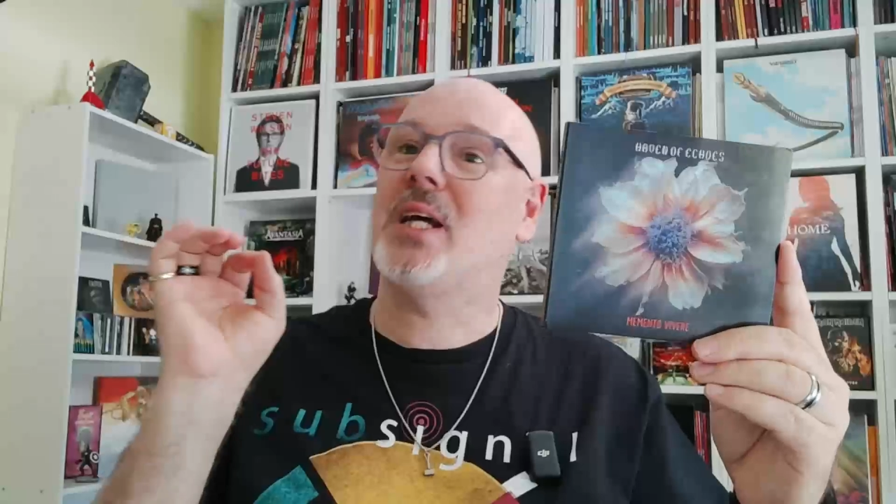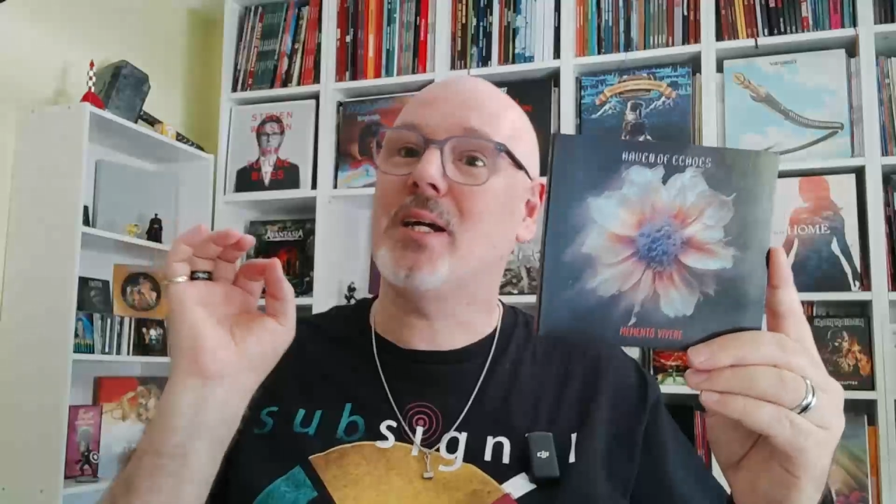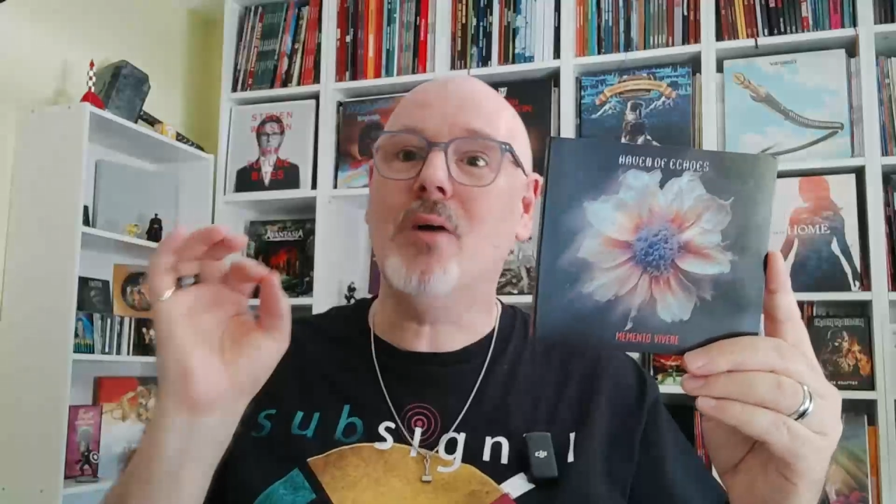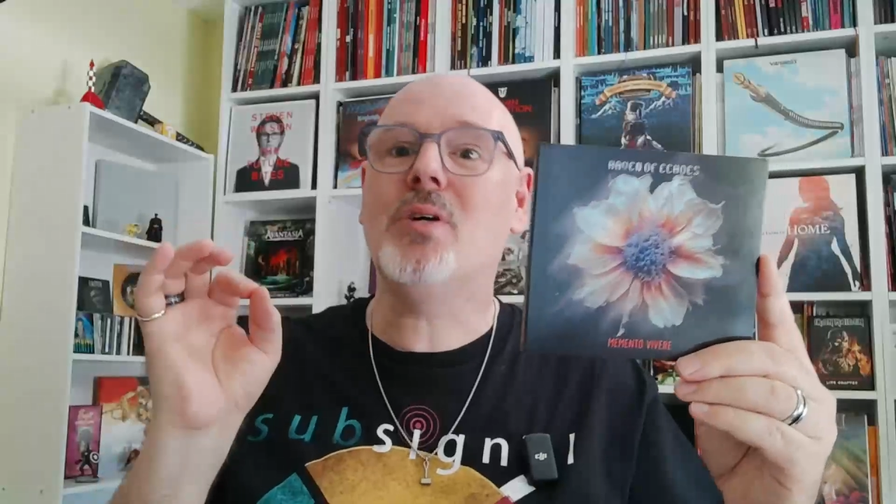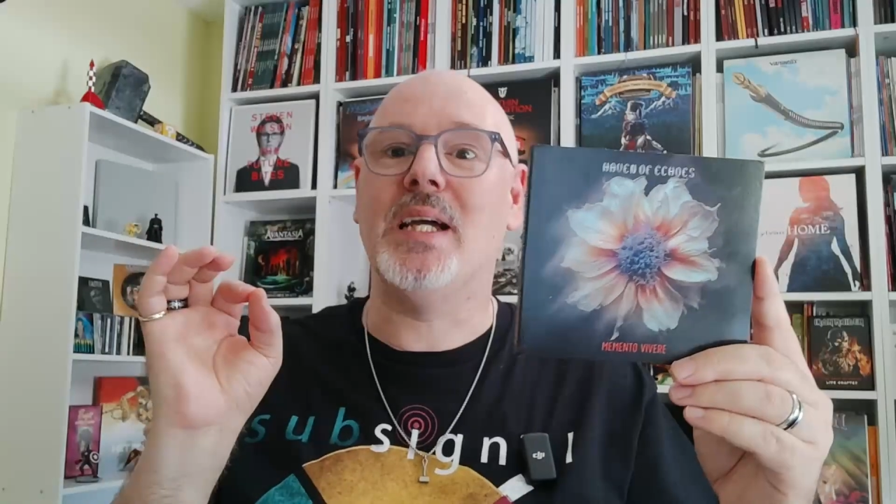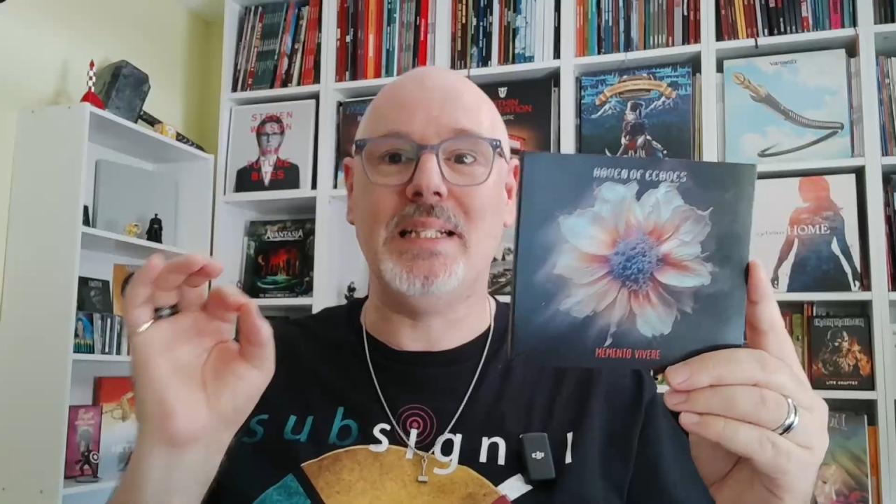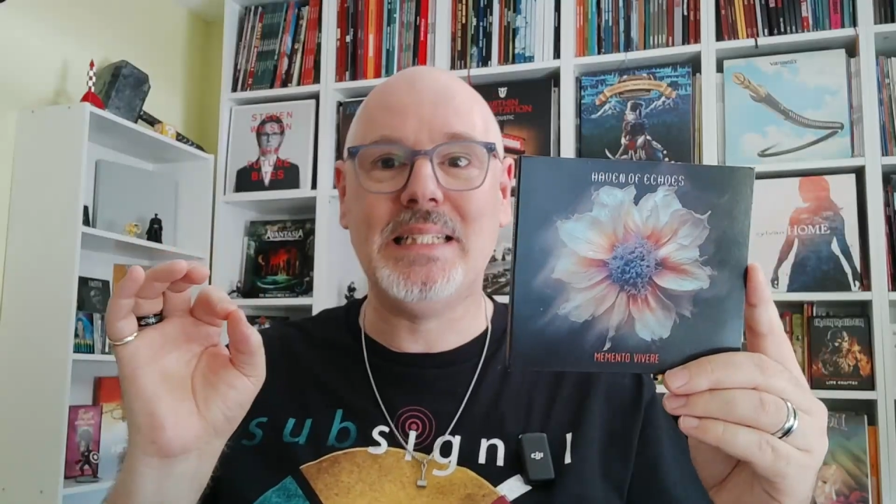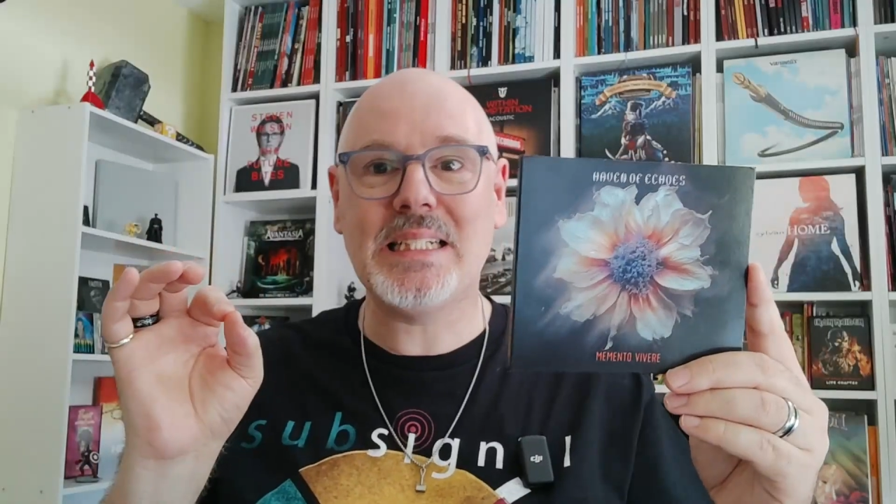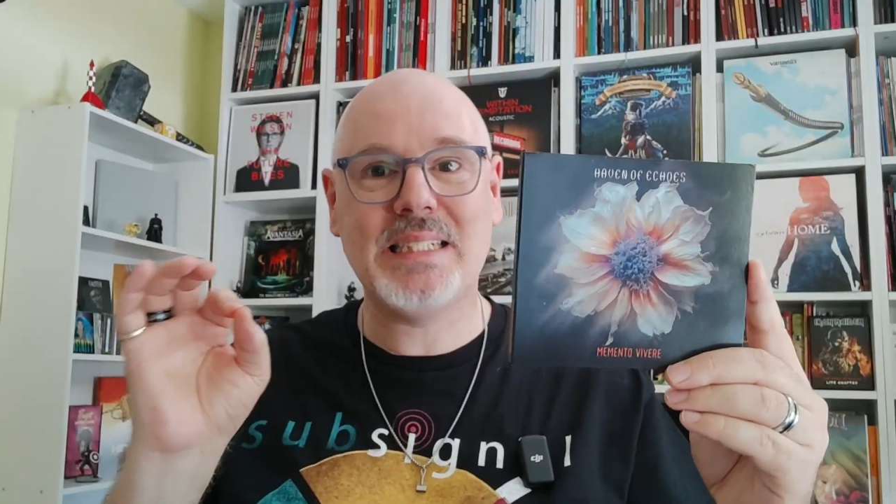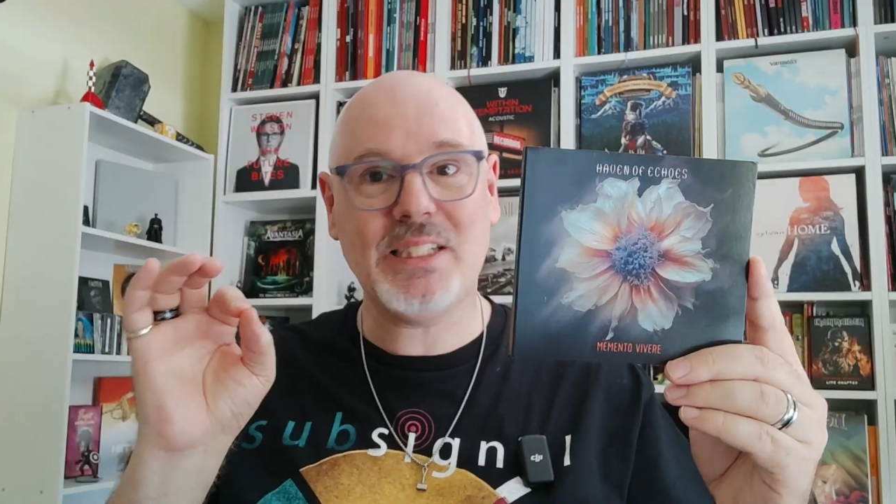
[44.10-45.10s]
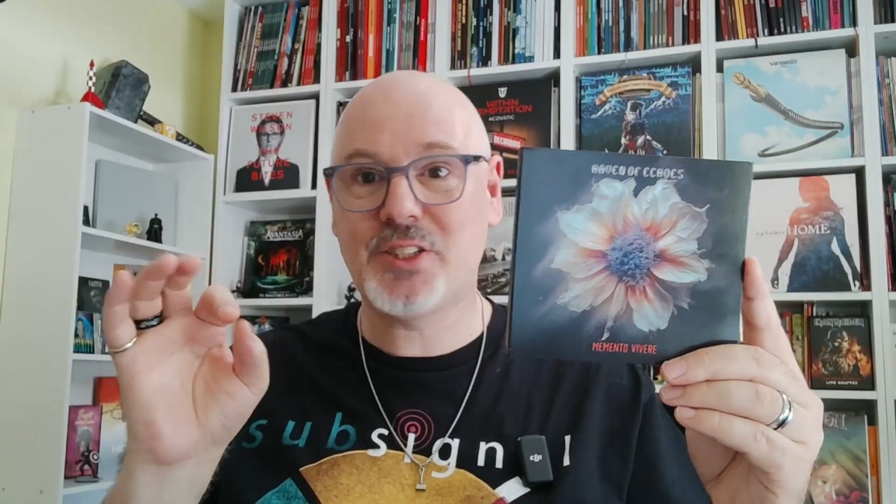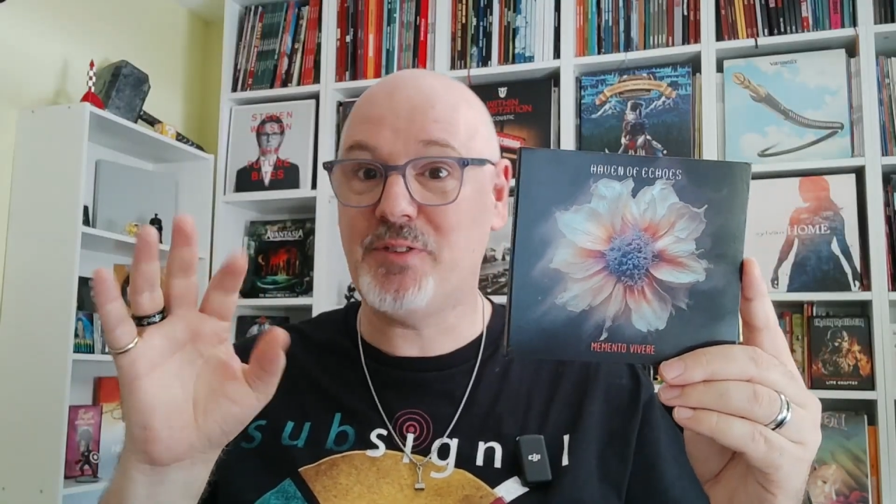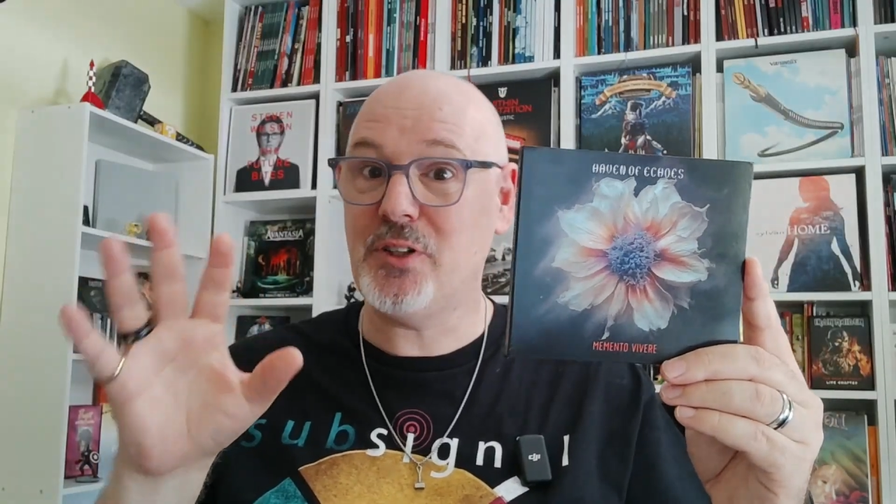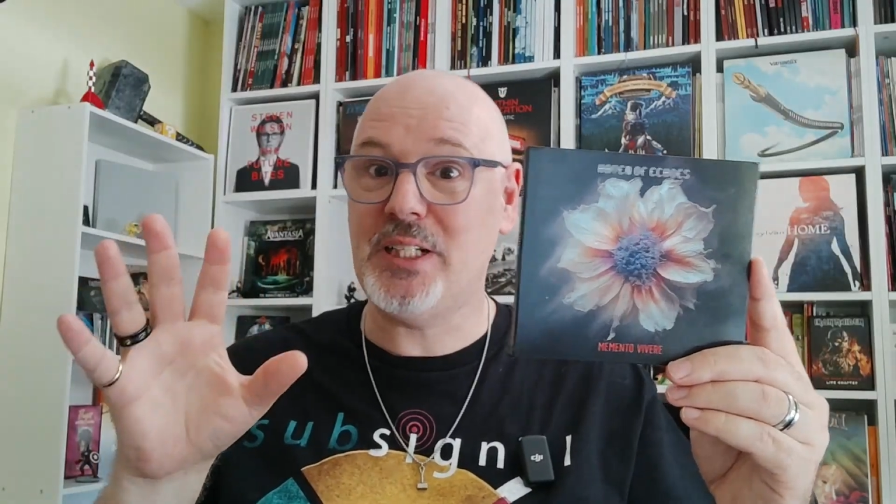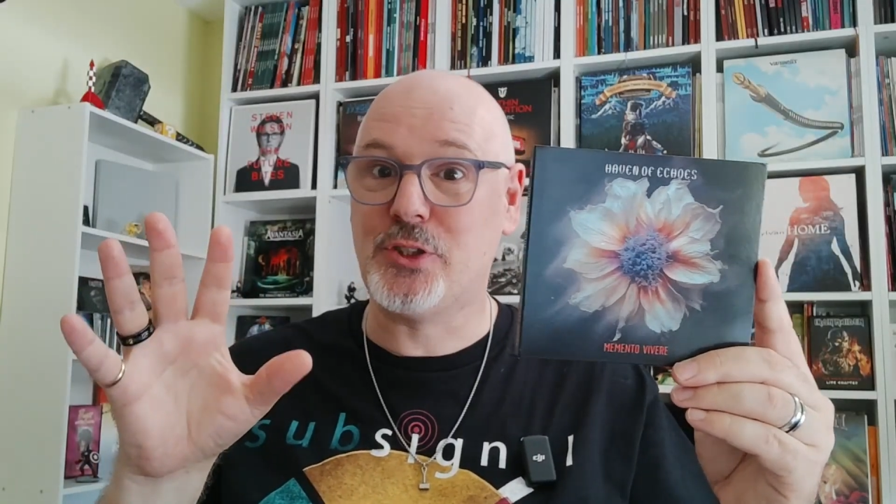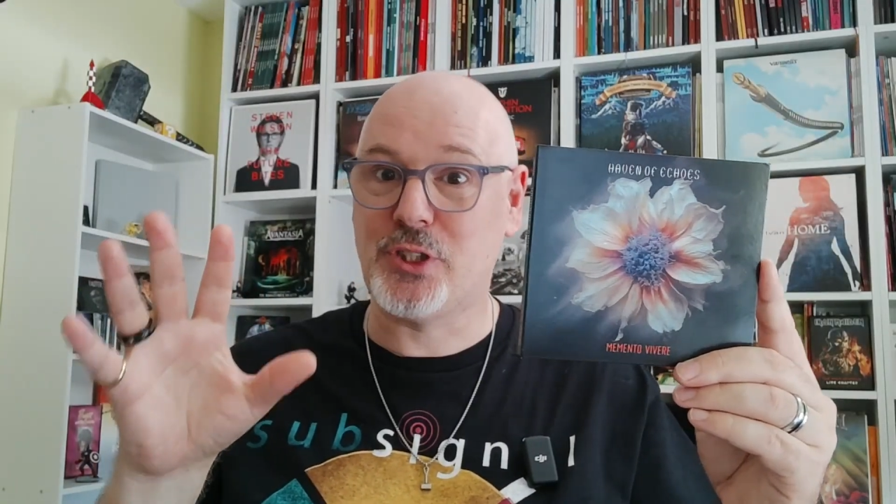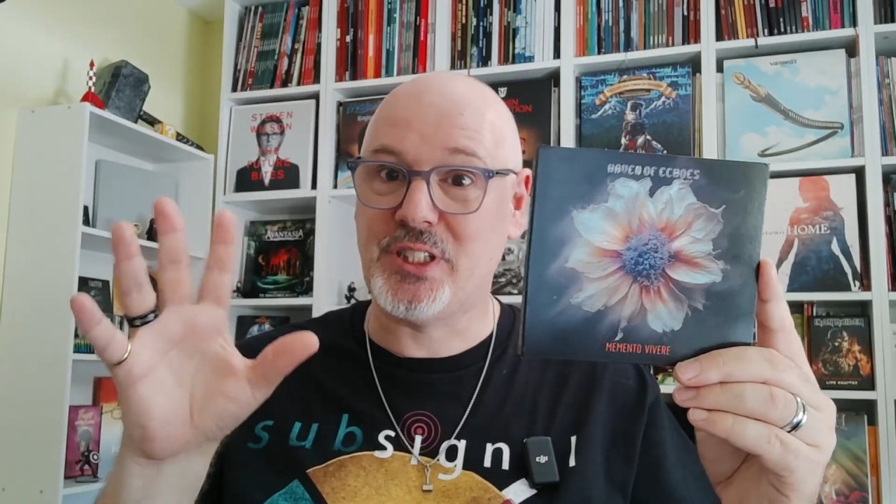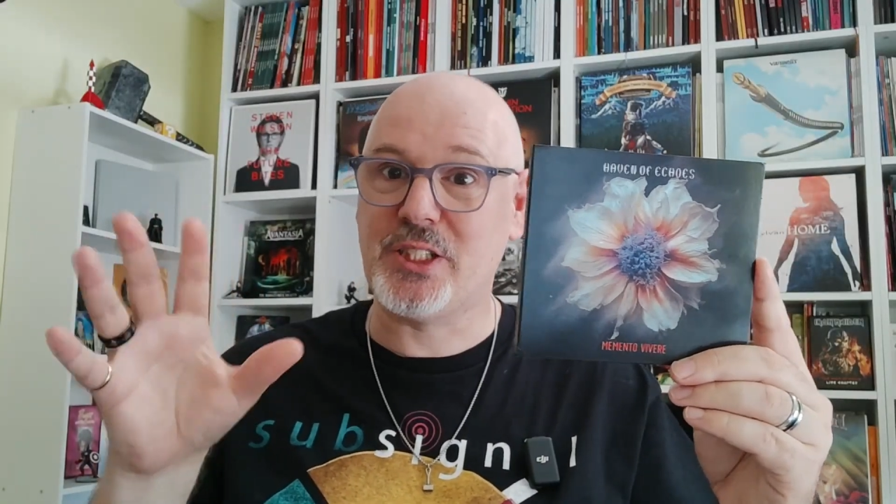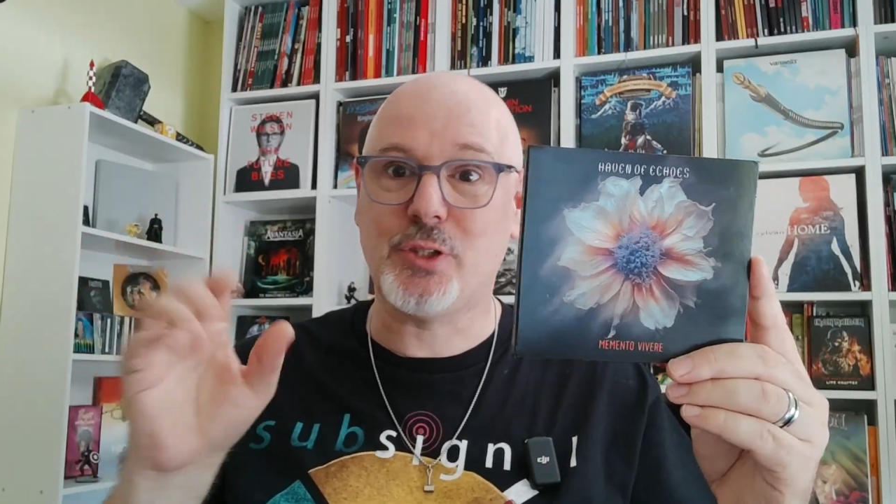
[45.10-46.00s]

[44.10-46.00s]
like, okay, that's very interesting,